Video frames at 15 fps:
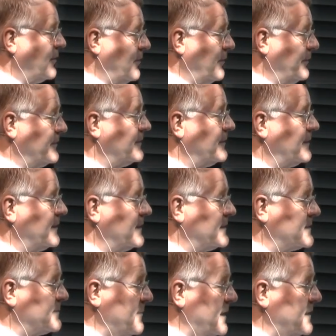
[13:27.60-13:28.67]
on
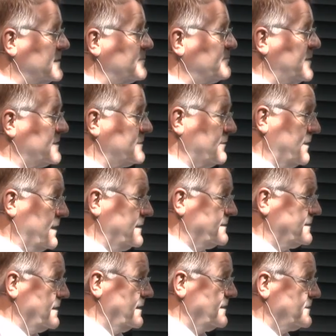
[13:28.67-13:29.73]
smart
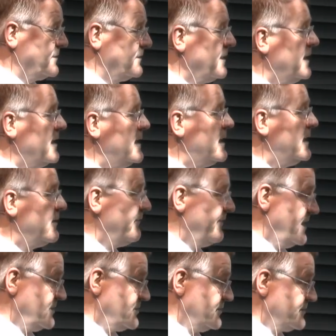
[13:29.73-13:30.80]
specialization.
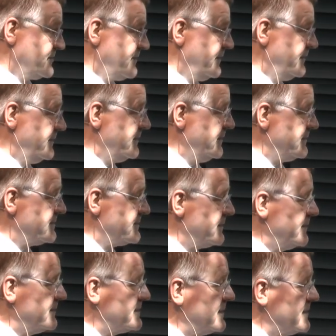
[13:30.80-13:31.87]
Innovation strategy, it's,
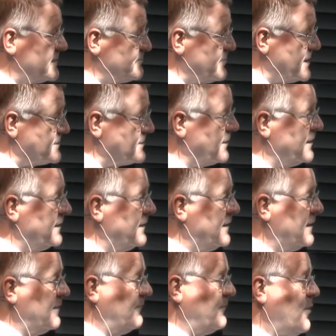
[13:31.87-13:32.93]
it's especially
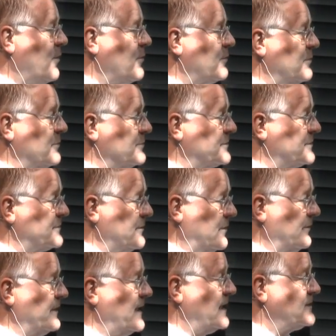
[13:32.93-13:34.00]
focused
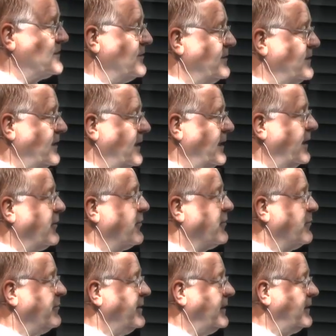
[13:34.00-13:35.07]
on as an
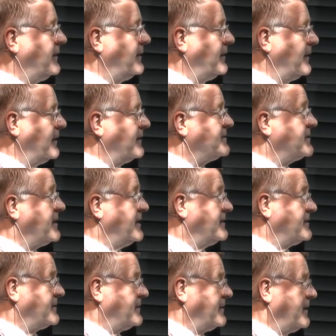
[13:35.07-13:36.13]
economic uh,
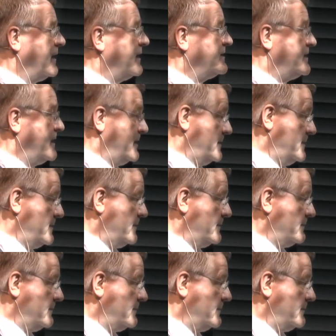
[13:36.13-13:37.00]
change agenda.